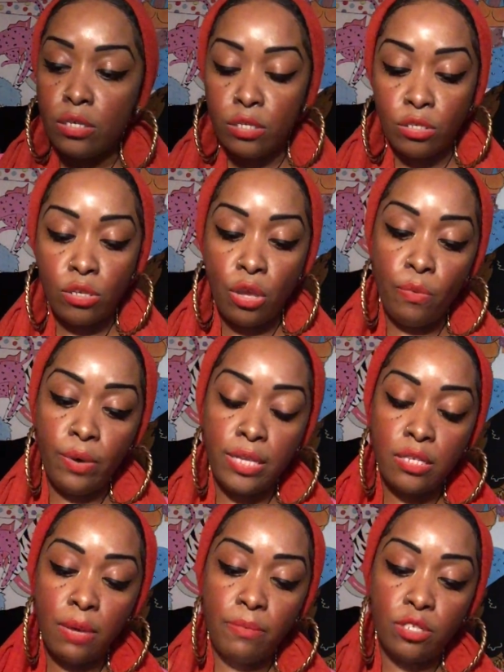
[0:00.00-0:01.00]
So what
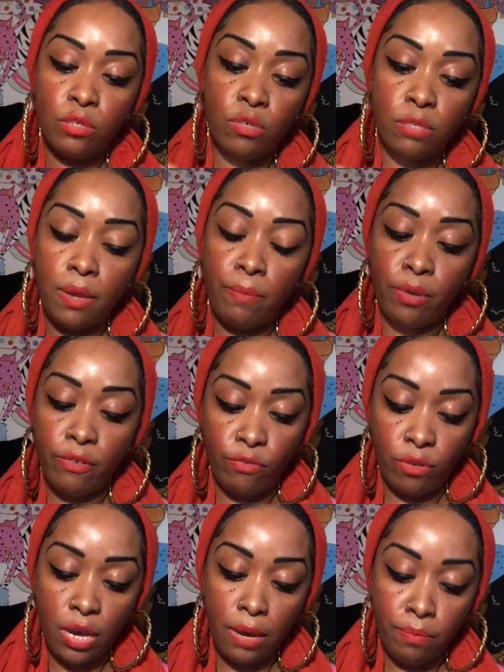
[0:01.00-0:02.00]
is coming towards my
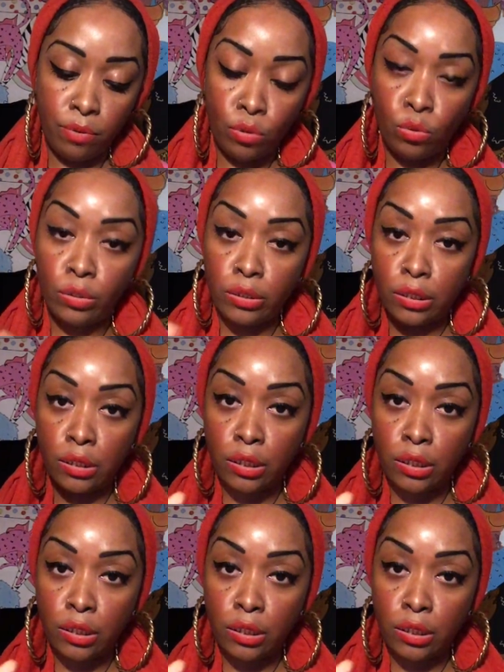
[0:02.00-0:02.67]
beautiful Capricorn?